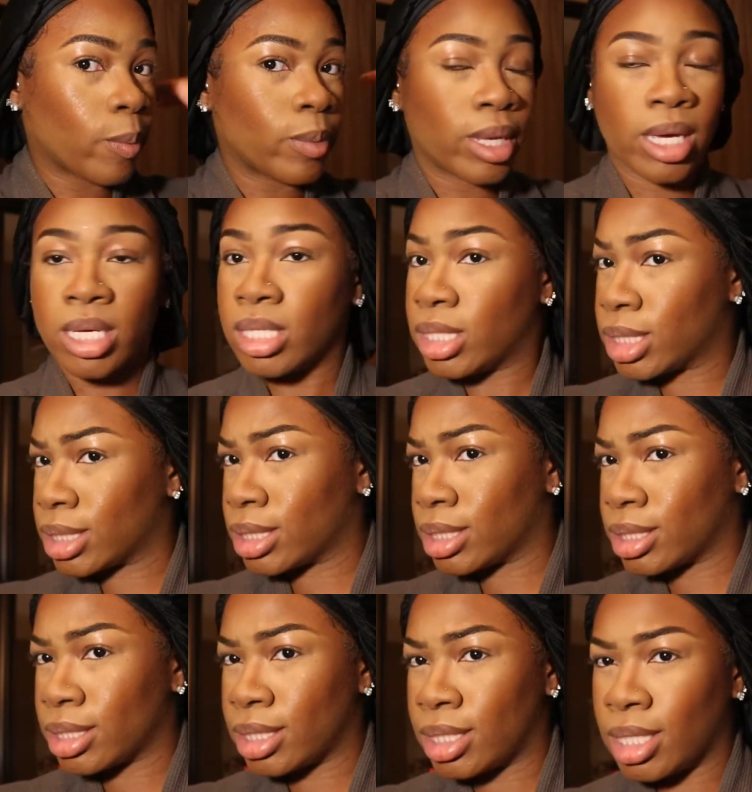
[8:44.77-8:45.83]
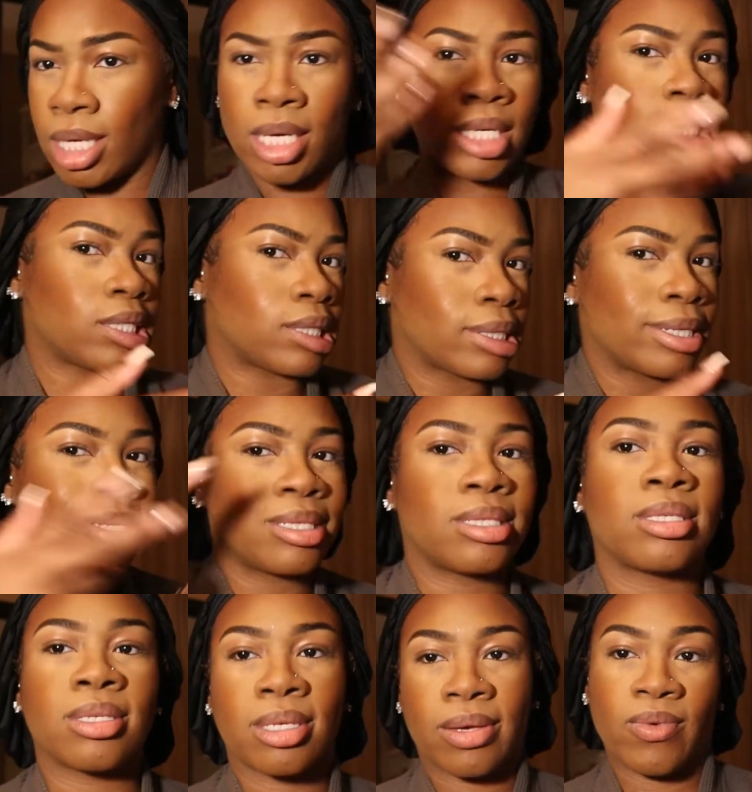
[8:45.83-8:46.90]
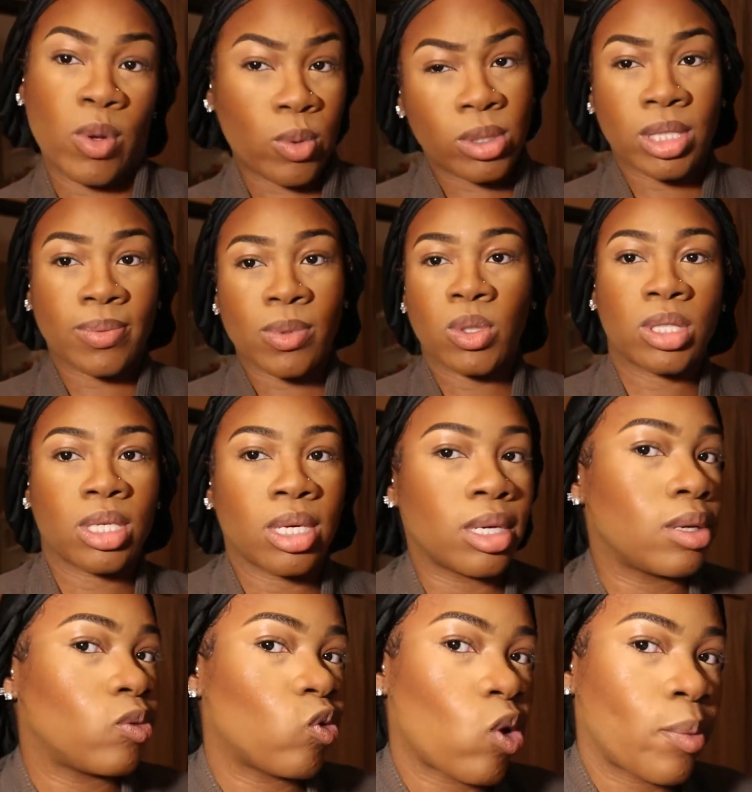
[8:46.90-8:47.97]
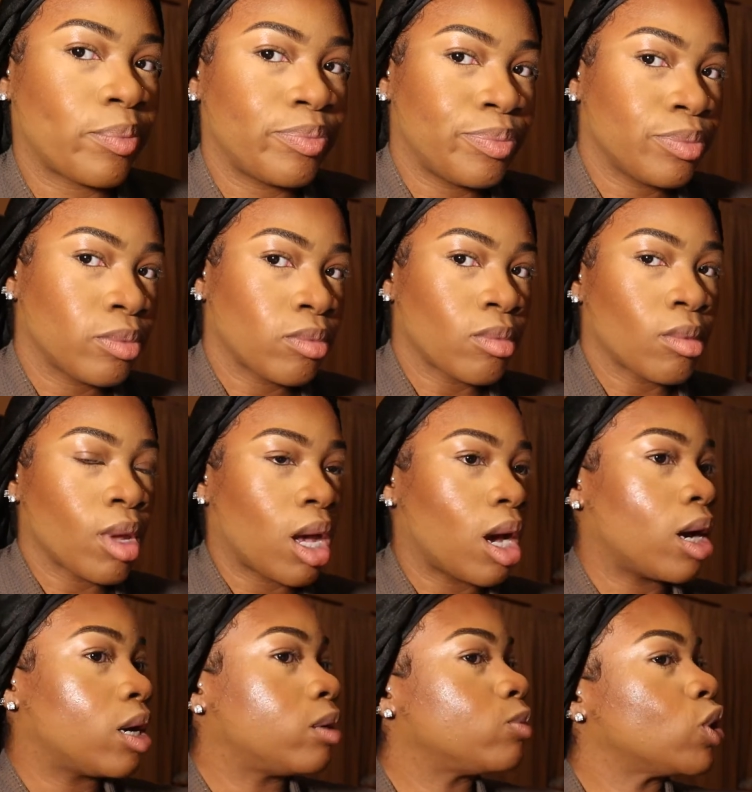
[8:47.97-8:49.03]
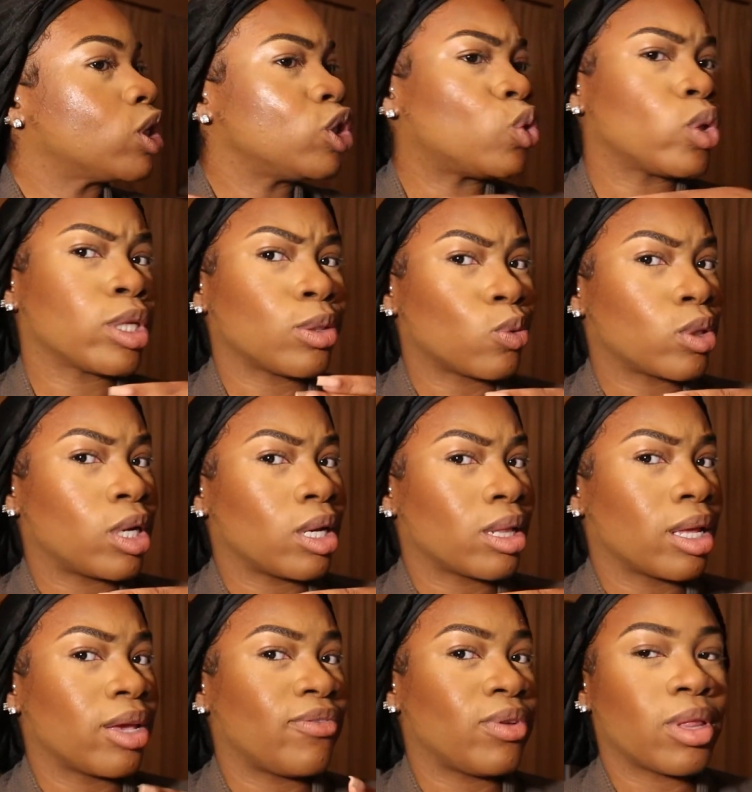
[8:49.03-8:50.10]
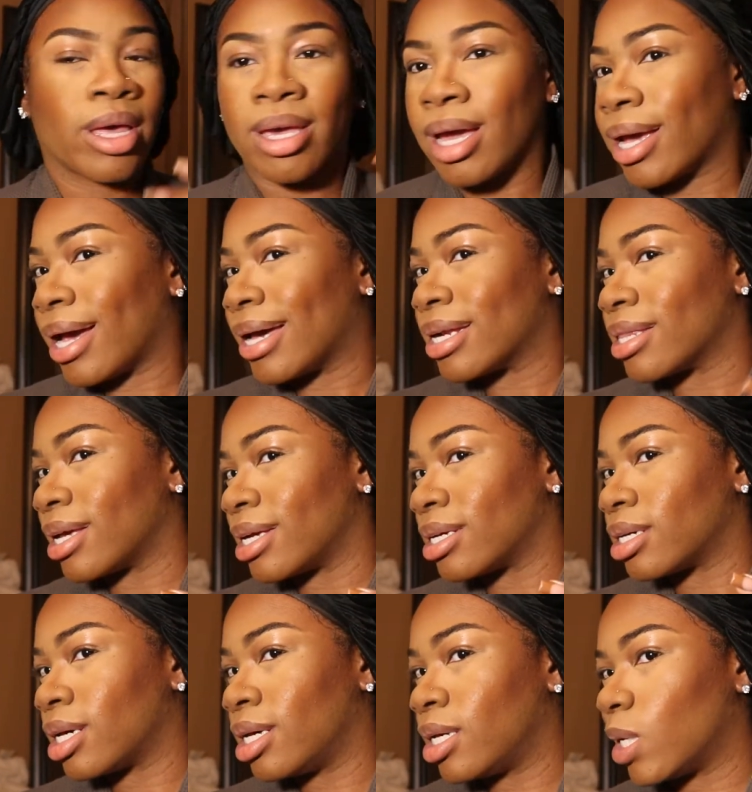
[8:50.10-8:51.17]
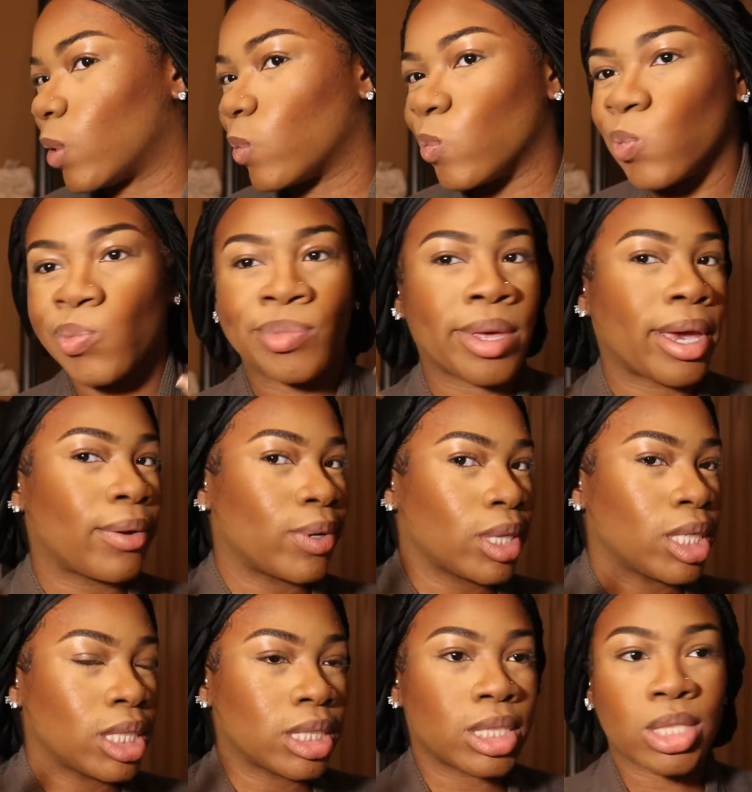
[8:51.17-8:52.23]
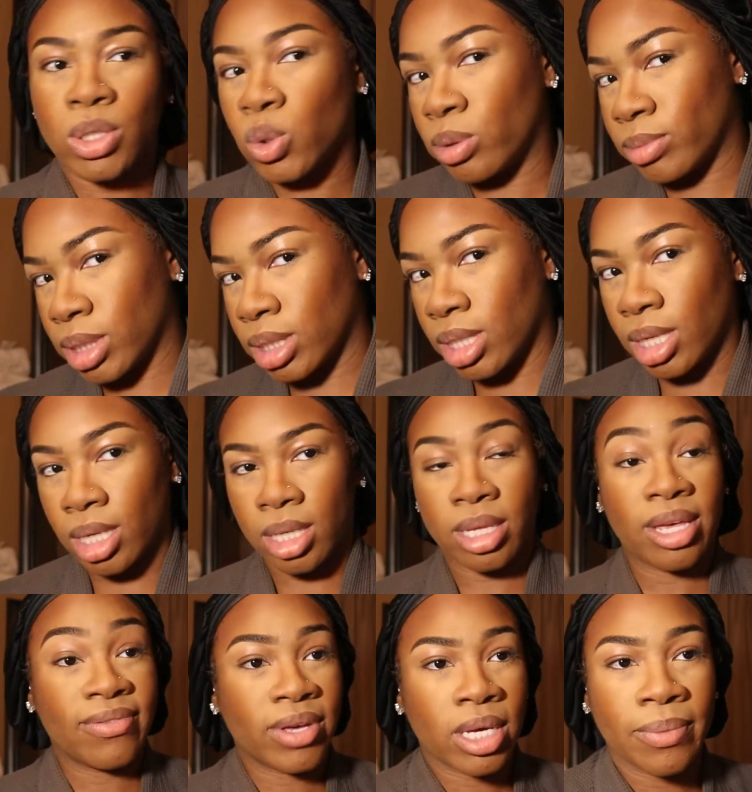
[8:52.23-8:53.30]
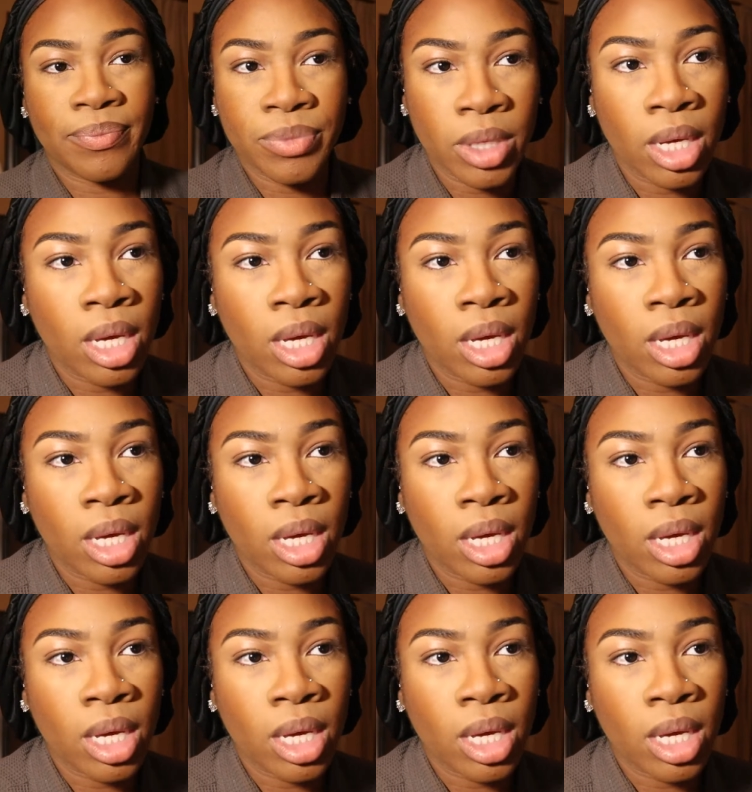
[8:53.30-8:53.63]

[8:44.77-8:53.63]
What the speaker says: Yes, yes, it's giving what it's supposed to give. You can do the little cut thing if you like. I kind of like how it looks, so I'm just gonna kind of leave it.